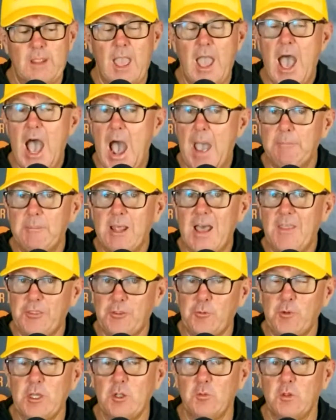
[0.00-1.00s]
I'm not
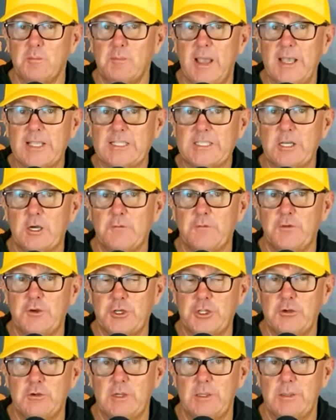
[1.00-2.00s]
thrilled with myself for
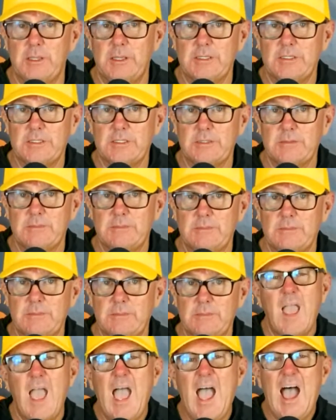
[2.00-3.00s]
doing this.
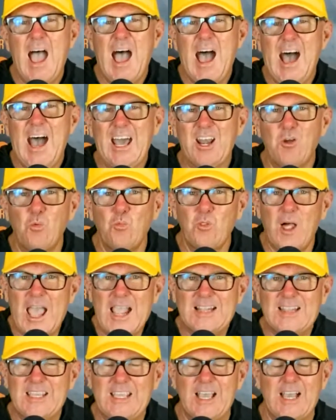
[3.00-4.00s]
I don't
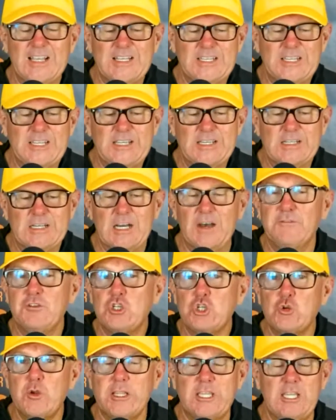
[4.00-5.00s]
like the idea of
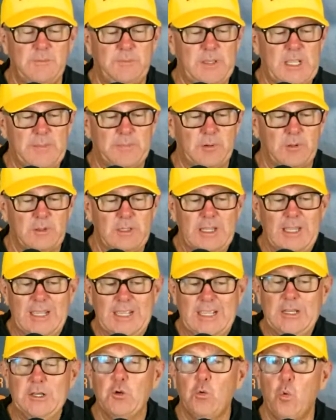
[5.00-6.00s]
tricking people
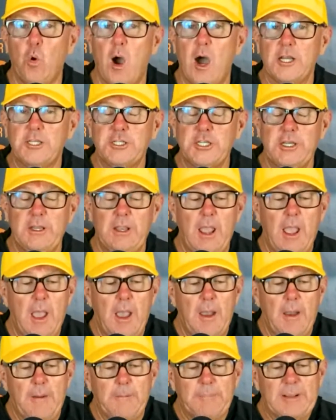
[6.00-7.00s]
into watching,
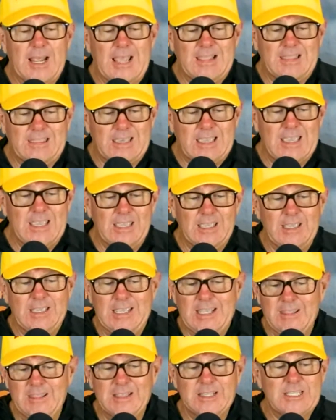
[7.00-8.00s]
but I think
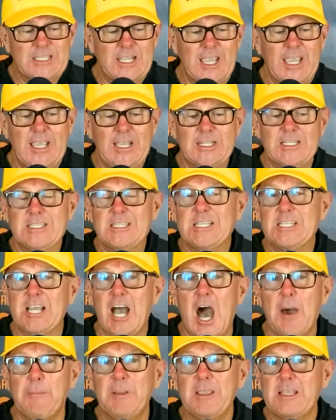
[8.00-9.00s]
in this case the
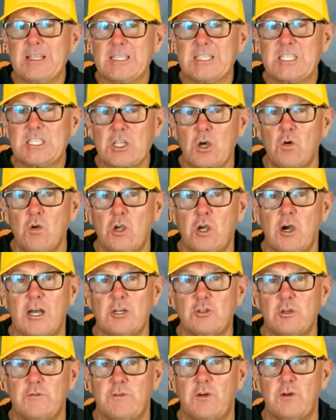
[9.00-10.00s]
topic is so
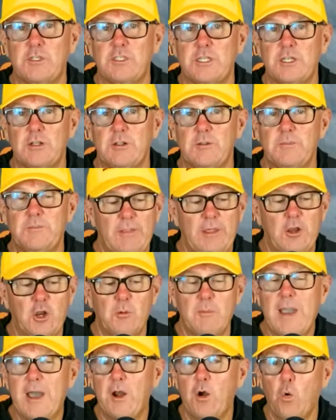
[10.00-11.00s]
controversial that no
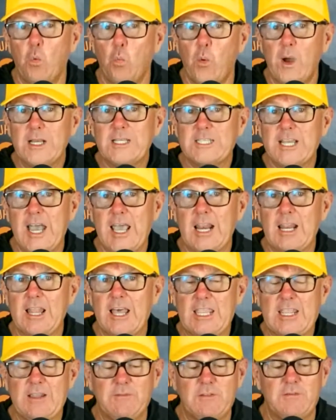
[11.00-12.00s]
matter what title
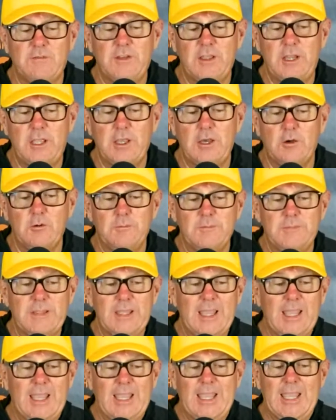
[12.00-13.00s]
I give the video,
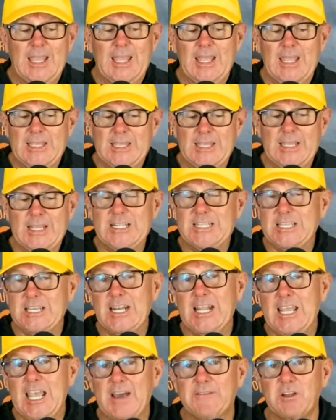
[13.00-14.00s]
it's
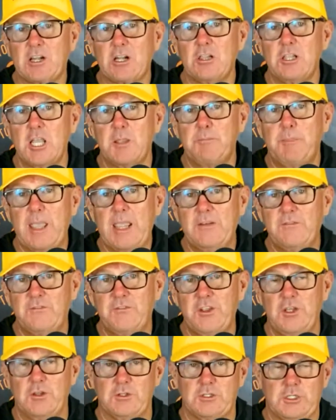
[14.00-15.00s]
going to have a clickbait
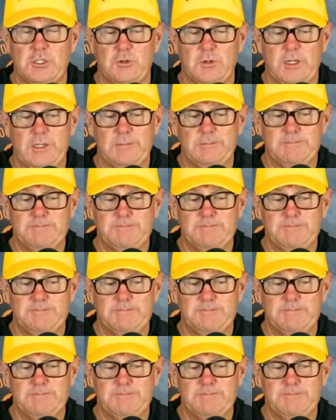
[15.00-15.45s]
feel to it.